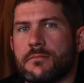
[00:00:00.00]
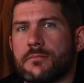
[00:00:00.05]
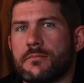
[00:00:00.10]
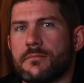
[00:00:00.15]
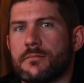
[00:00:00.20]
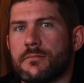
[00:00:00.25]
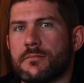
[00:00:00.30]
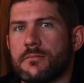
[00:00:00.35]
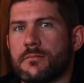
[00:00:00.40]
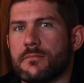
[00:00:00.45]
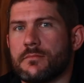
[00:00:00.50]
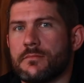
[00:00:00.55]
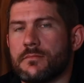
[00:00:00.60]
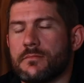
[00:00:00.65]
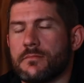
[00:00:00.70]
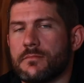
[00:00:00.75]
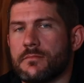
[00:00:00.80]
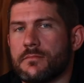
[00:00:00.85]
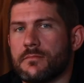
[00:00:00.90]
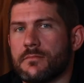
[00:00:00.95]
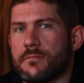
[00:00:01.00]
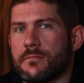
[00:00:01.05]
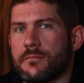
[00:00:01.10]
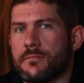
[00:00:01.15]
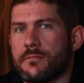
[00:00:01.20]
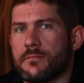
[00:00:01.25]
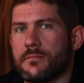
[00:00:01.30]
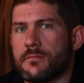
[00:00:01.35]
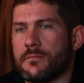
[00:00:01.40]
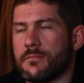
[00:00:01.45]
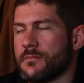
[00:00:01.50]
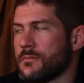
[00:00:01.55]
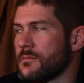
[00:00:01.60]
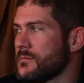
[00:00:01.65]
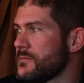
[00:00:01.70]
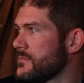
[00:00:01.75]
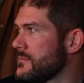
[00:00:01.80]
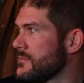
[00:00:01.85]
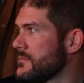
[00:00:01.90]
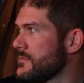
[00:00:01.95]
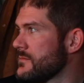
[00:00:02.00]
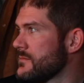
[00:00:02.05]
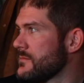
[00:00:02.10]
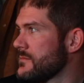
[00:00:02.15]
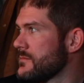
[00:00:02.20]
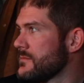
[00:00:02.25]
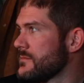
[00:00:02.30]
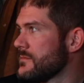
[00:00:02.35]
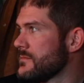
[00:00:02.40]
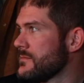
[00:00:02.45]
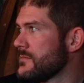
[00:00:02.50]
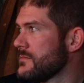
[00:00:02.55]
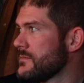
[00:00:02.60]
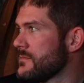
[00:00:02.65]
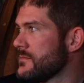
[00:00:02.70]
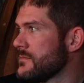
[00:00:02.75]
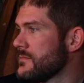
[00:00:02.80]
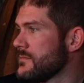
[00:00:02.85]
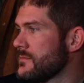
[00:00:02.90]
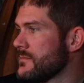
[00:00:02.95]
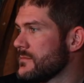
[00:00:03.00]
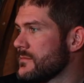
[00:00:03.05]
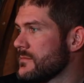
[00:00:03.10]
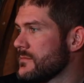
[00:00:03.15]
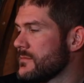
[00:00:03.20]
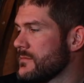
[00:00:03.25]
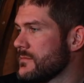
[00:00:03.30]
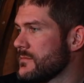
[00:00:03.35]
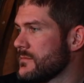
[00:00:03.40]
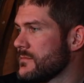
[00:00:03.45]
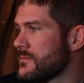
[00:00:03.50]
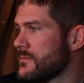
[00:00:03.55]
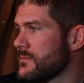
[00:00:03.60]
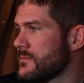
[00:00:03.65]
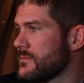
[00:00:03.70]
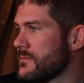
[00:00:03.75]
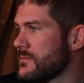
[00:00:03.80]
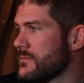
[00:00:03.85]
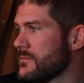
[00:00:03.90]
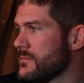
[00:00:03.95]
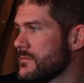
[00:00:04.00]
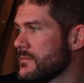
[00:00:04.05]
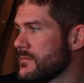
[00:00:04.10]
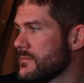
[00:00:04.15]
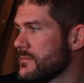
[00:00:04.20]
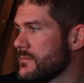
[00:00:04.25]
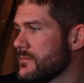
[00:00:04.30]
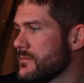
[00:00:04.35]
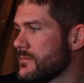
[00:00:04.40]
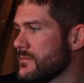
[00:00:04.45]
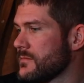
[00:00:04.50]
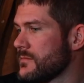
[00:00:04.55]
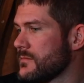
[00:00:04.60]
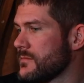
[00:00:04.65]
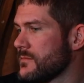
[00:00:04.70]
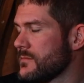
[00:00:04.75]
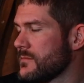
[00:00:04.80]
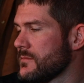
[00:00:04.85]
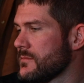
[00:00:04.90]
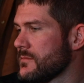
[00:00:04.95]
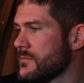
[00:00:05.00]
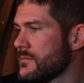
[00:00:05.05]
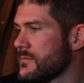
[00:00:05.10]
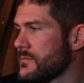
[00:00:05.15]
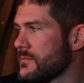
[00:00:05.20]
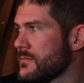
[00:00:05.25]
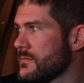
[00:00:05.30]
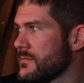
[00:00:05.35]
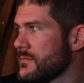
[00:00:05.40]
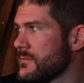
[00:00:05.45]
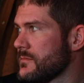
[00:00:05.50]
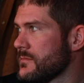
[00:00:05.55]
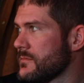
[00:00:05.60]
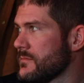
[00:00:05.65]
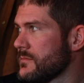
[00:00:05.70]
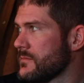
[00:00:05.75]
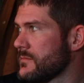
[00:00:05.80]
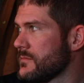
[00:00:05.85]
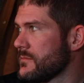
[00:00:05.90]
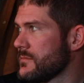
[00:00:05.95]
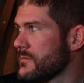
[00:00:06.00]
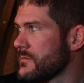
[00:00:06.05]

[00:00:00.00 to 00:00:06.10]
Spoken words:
[no speech]